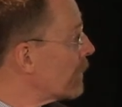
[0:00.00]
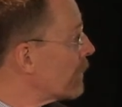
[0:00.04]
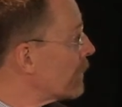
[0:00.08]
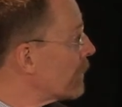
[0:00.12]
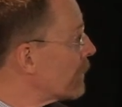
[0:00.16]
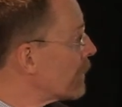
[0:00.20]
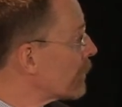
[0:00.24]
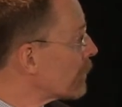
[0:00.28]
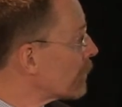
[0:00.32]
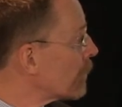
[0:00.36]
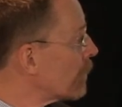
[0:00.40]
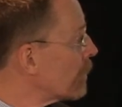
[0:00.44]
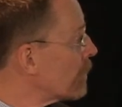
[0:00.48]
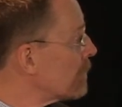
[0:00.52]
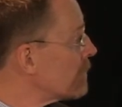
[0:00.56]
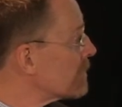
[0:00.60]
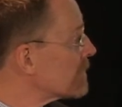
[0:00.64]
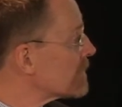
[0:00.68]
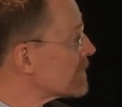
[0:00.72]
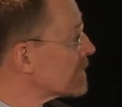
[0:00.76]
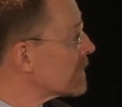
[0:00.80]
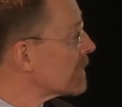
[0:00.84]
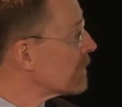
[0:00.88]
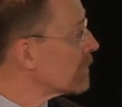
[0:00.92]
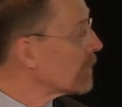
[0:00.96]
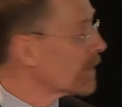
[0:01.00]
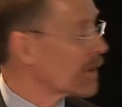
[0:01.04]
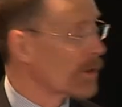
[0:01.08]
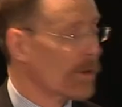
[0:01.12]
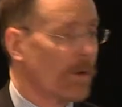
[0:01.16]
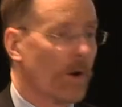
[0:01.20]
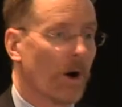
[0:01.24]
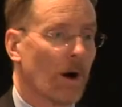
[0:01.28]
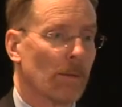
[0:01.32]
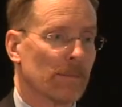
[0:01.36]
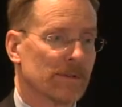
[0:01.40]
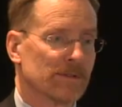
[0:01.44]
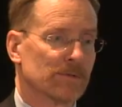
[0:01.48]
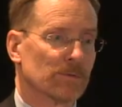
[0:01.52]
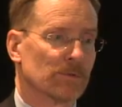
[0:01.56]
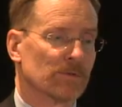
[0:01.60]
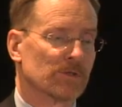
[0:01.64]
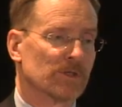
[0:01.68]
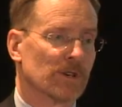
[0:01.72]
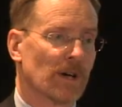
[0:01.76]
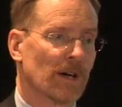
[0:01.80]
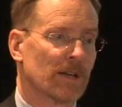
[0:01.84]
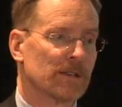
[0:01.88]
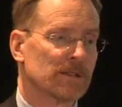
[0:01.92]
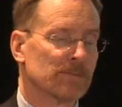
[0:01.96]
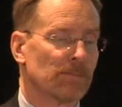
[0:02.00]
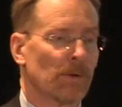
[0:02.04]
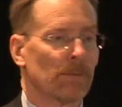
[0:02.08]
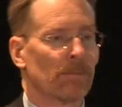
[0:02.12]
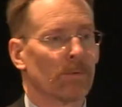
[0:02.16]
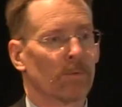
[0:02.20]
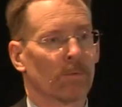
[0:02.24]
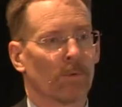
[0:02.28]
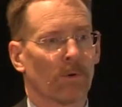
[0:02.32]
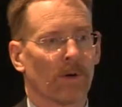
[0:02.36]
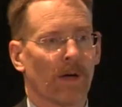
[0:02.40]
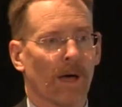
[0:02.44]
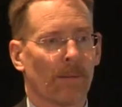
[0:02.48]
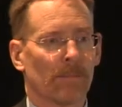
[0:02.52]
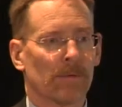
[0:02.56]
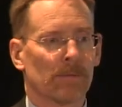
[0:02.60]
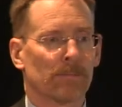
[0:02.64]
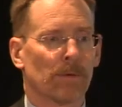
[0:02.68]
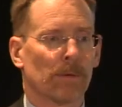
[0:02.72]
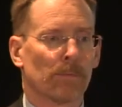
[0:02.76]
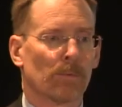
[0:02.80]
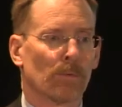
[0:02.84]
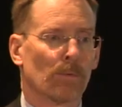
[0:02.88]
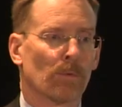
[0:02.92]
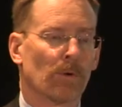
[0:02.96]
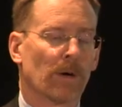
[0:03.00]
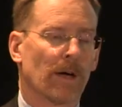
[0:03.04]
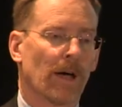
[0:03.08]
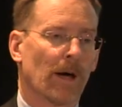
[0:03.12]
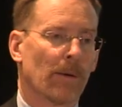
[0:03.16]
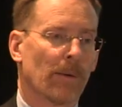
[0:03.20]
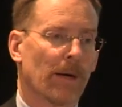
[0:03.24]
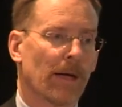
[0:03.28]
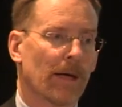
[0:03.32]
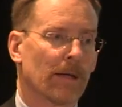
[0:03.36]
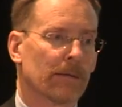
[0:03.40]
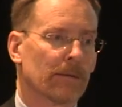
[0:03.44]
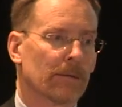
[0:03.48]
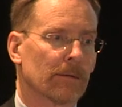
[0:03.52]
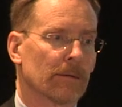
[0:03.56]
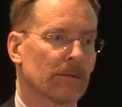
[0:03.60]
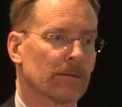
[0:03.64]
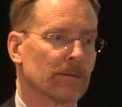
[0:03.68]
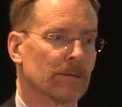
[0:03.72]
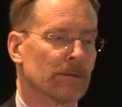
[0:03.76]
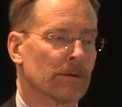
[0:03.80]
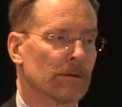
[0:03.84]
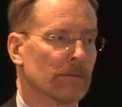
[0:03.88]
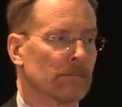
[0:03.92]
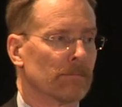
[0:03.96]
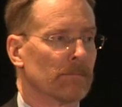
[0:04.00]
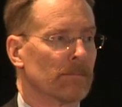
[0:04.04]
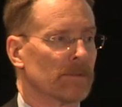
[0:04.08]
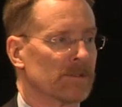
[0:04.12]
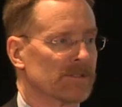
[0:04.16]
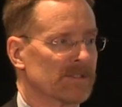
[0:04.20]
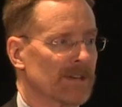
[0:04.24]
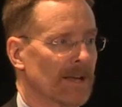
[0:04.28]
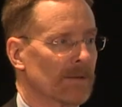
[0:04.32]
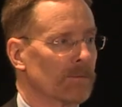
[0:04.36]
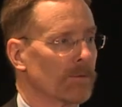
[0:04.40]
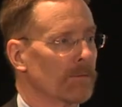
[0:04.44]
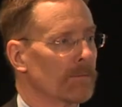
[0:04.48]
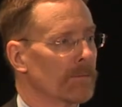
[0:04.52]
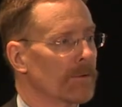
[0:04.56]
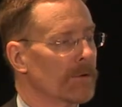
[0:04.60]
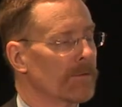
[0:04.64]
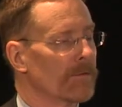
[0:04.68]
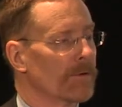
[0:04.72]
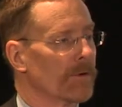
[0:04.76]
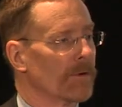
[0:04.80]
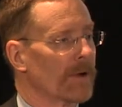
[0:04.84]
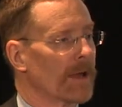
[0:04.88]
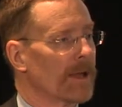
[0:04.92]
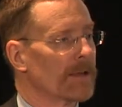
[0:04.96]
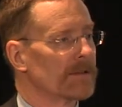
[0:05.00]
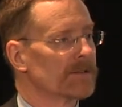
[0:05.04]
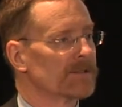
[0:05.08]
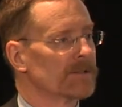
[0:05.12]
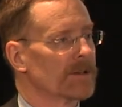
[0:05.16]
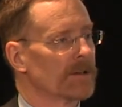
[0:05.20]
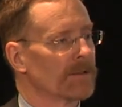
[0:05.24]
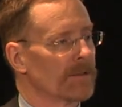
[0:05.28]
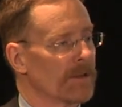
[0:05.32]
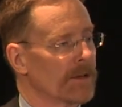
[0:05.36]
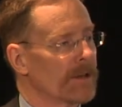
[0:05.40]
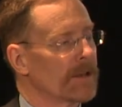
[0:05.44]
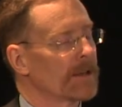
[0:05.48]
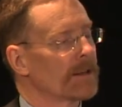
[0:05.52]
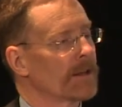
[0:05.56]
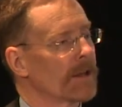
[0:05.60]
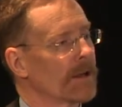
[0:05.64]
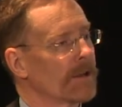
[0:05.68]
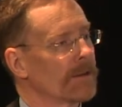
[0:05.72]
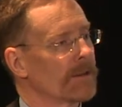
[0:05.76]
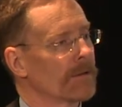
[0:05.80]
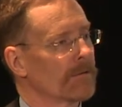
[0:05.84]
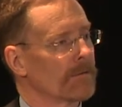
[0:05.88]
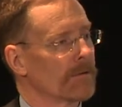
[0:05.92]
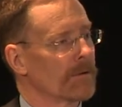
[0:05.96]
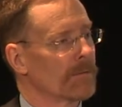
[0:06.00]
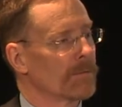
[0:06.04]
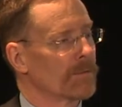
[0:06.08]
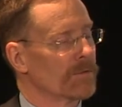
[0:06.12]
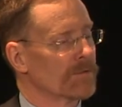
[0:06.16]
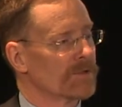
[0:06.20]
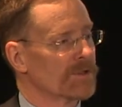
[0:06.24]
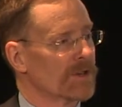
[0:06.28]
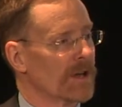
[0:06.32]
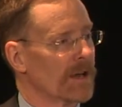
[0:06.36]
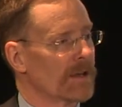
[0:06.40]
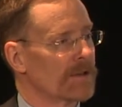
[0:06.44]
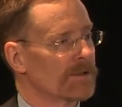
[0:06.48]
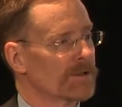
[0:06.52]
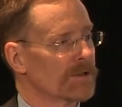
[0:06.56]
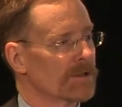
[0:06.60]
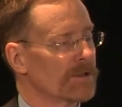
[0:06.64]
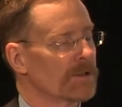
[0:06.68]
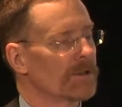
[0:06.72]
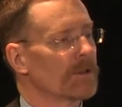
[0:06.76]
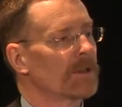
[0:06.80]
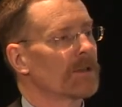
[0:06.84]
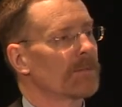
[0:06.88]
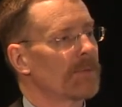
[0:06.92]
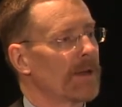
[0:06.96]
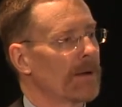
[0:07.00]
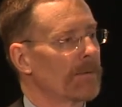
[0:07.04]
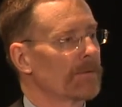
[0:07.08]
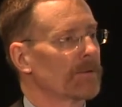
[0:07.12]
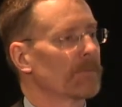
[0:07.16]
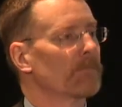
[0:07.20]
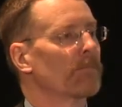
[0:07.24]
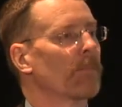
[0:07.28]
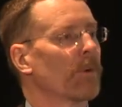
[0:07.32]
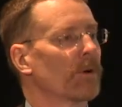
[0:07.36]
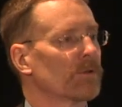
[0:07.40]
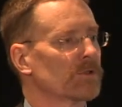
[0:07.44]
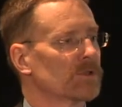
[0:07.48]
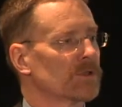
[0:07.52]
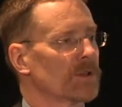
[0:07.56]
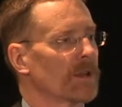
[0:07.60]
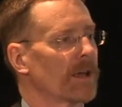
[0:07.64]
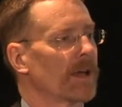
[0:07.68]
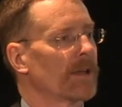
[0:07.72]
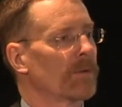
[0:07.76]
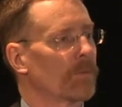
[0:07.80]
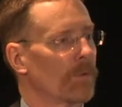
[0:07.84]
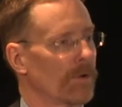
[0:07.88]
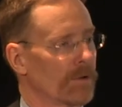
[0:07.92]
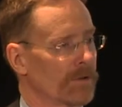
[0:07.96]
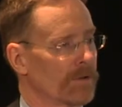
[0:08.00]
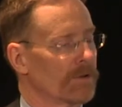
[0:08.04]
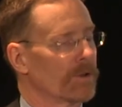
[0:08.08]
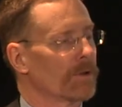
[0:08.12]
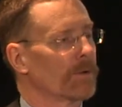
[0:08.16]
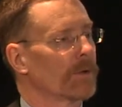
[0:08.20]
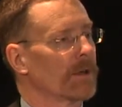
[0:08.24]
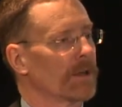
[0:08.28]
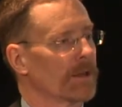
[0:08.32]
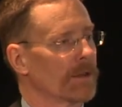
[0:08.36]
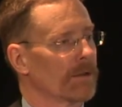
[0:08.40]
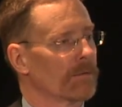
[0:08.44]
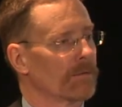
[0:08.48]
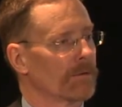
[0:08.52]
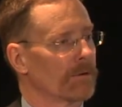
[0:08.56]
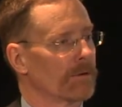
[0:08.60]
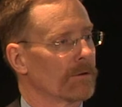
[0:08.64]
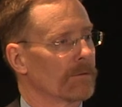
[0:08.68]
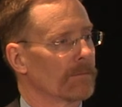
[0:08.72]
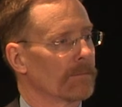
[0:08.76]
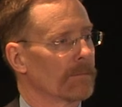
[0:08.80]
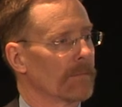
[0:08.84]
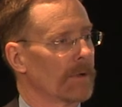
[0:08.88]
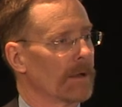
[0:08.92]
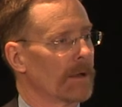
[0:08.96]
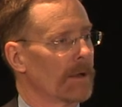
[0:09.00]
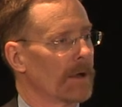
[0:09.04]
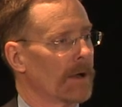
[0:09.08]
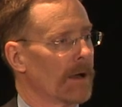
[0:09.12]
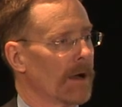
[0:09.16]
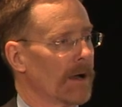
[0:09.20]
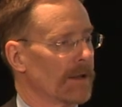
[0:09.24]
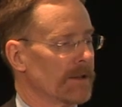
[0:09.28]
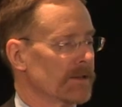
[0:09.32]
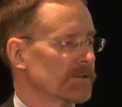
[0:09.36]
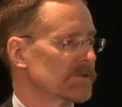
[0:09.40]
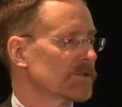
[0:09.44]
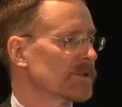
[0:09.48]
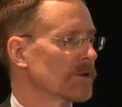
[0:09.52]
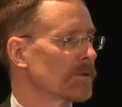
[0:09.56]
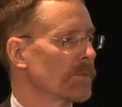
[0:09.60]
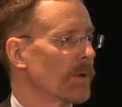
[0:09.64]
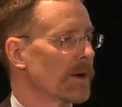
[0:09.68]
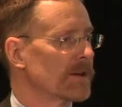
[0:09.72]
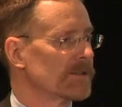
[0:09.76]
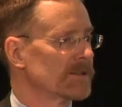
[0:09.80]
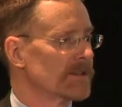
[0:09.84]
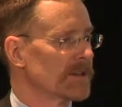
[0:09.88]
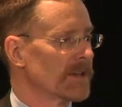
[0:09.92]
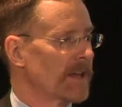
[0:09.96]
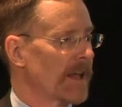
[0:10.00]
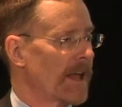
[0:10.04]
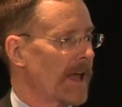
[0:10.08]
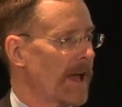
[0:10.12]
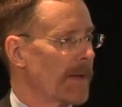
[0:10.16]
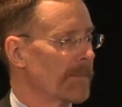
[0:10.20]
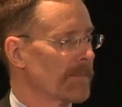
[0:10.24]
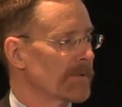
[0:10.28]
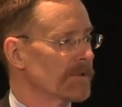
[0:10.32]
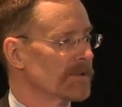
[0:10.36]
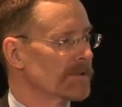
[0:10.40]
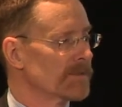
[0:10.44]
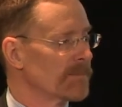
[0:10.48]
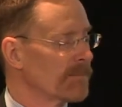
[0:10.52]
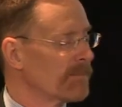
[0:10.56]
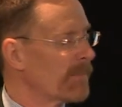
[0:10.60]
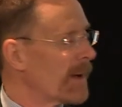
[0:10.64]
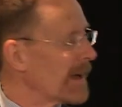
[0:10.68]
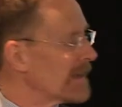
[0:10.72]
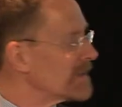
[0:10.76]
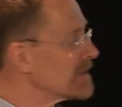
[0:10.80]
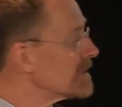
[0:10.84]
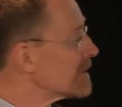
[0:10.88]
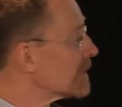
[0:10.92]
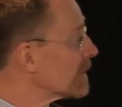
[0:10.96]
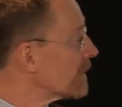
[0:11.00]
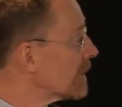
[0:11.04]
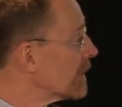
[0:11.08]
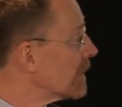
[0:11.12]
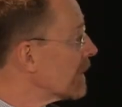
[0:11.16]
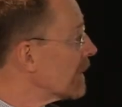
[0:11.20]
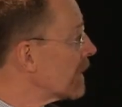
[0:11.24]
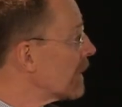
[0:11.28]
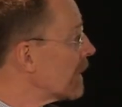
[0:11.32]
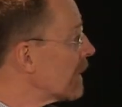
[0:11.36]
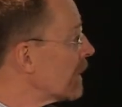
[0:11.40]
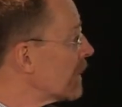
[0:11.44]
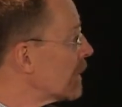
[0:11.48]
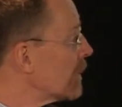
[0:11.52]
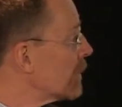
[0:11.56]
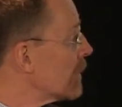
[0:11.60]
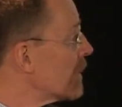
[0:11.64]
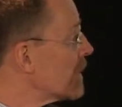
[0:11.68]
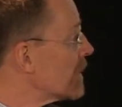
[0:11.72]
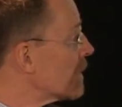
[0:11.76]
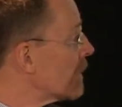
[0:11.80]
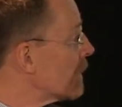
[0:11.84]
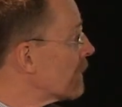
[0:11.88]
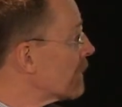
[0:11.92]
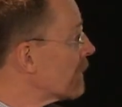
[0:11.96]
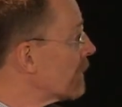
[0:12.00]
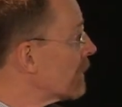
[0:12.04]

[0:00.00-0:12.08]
The room's requirements will change. People will come in, people will go out. The sun will move around, so the heat load in the room will change. You need to be able to modulate what you're doing in the room. And there's two ways that happens, basically. You either